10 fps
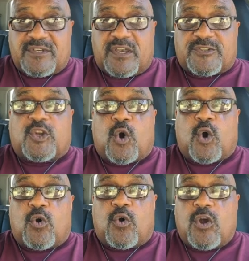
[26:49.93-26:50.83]
so you
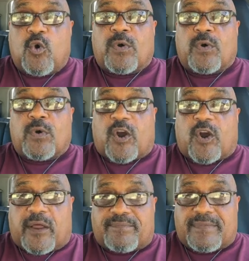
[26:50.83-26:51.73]
know what's going on